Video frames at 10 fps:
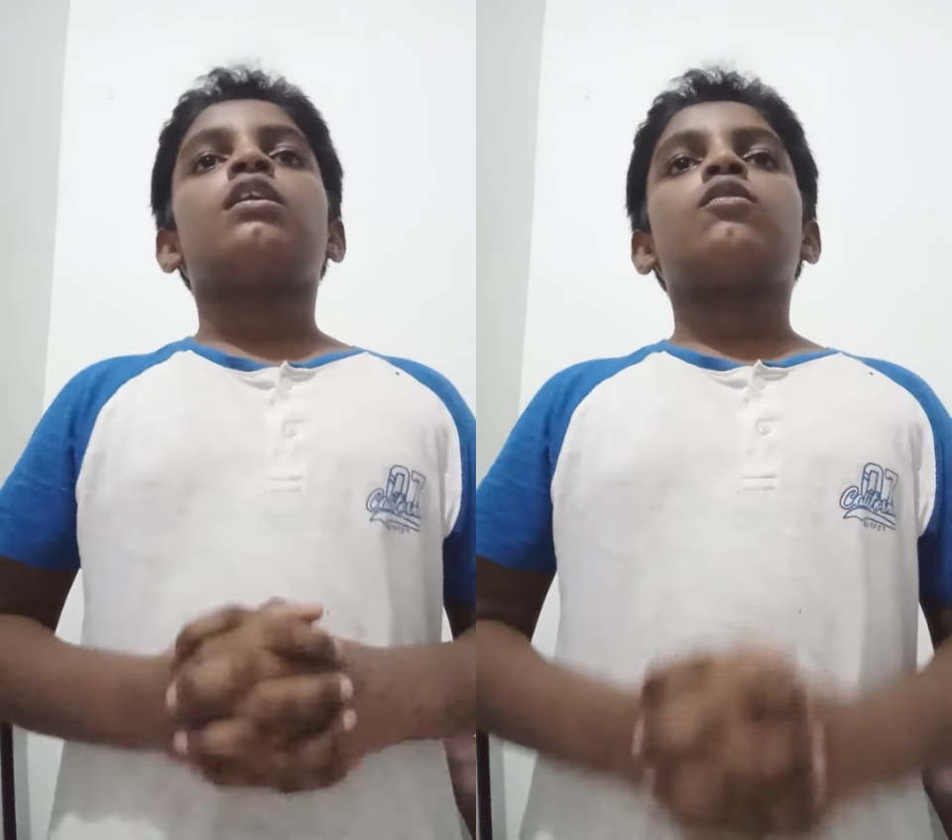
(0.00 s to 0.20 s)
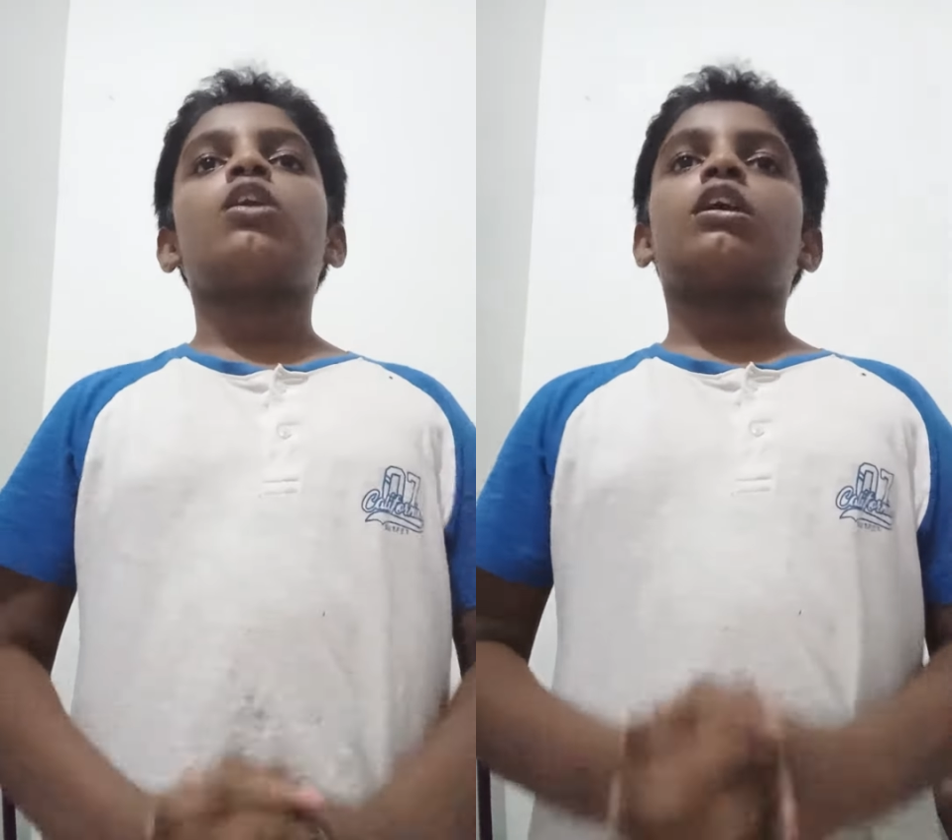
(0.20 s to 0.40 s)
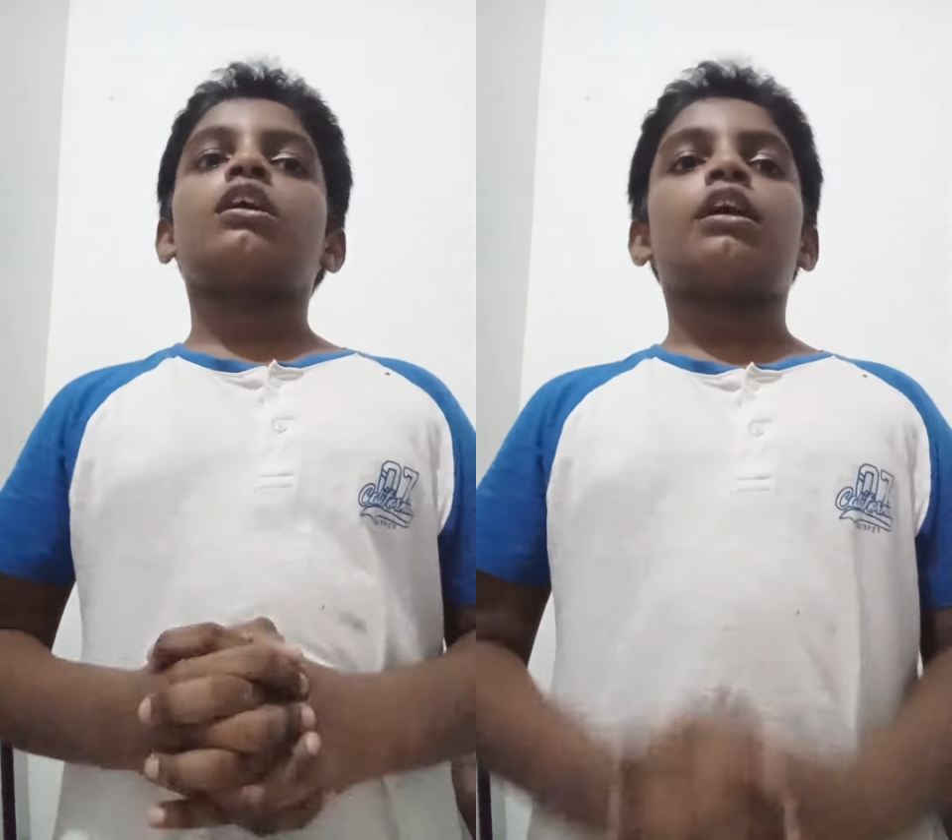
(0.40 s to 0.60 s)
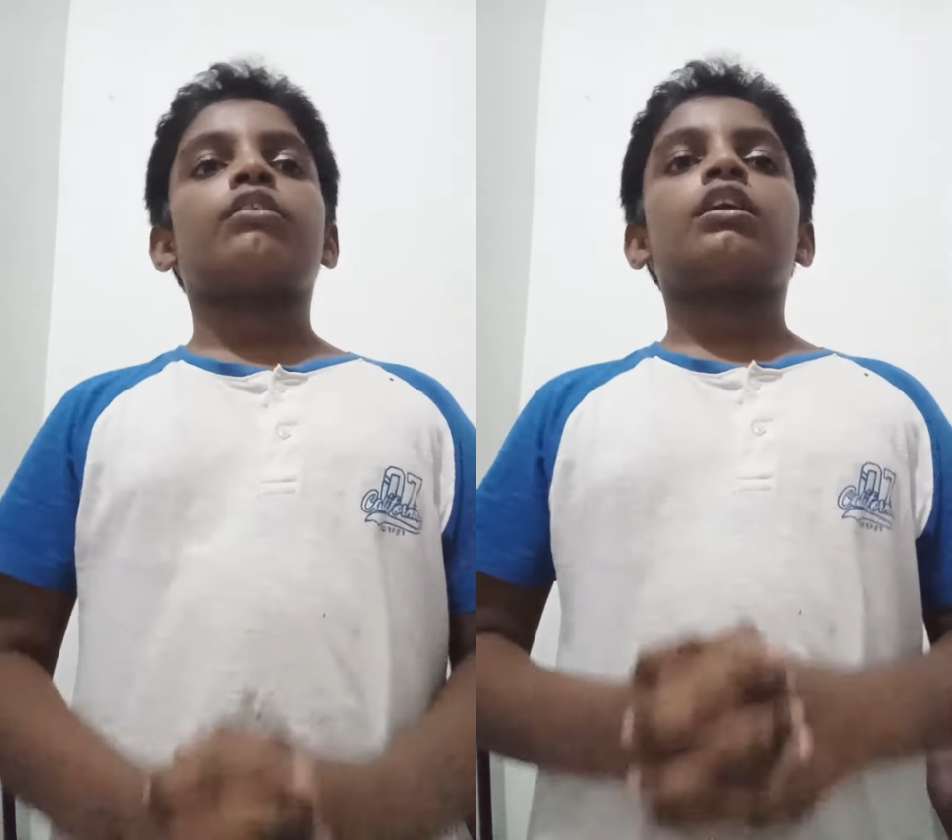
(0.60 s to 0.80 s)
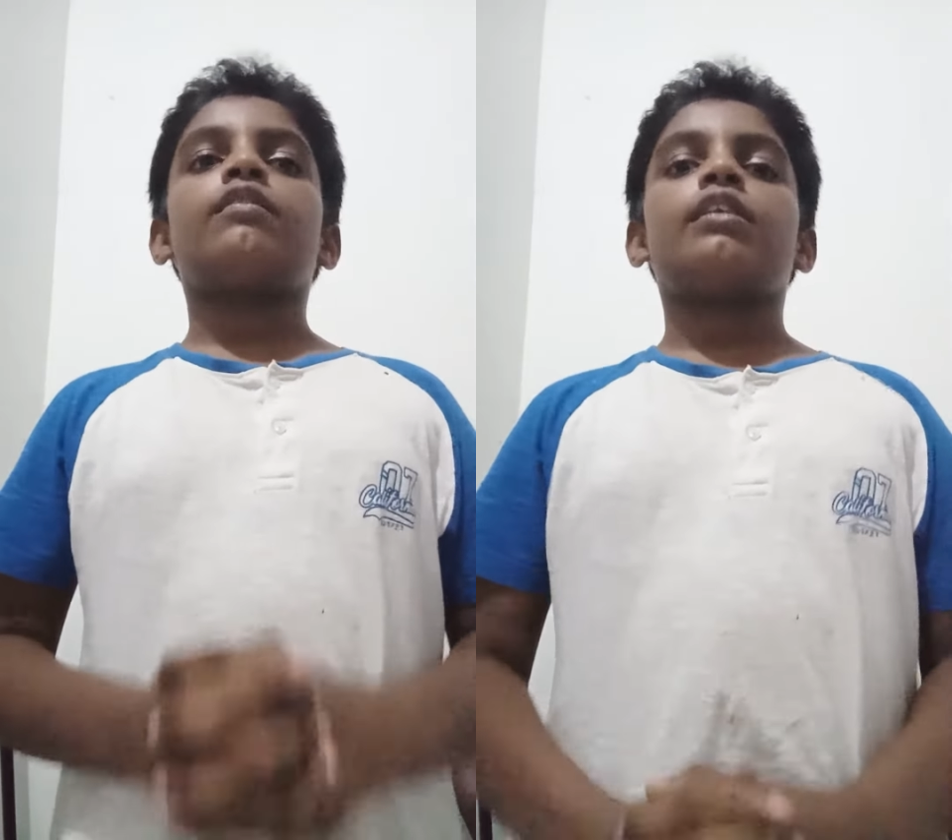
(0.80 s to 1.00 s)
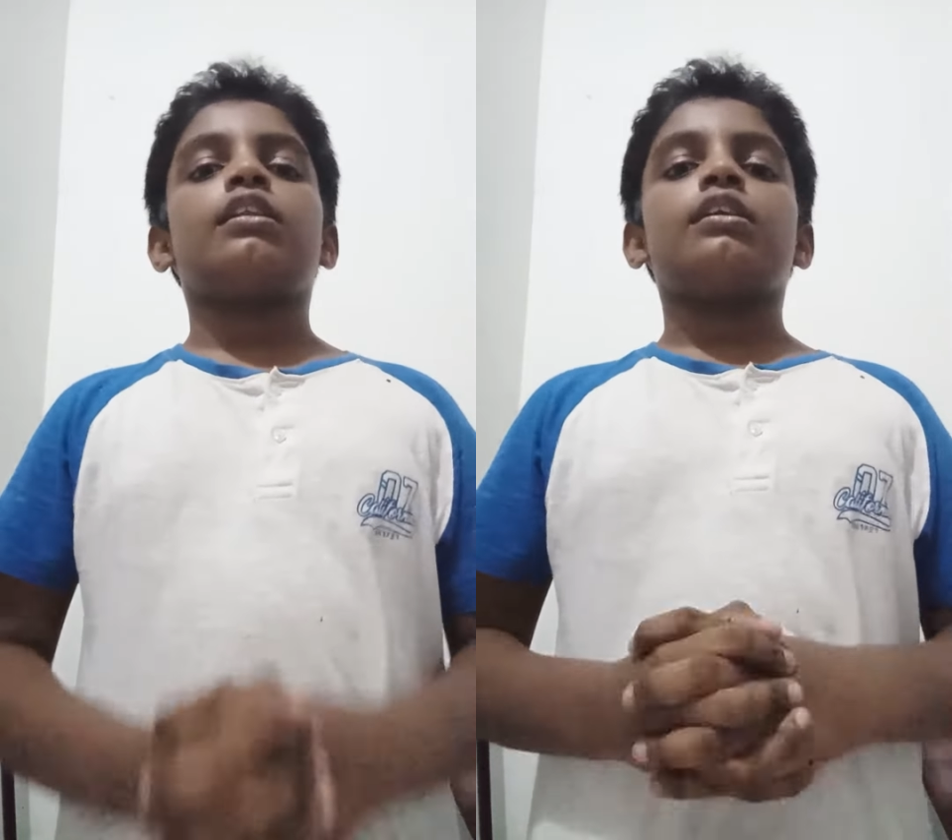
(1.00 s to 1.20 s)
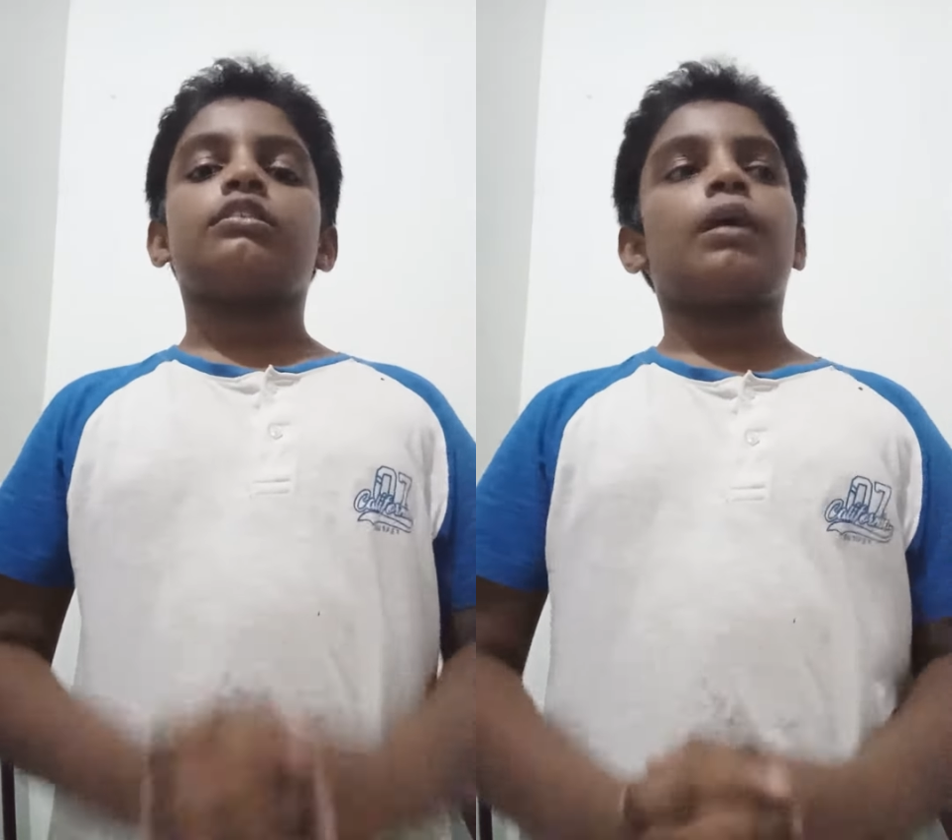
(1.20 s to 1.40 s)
Walk around the village,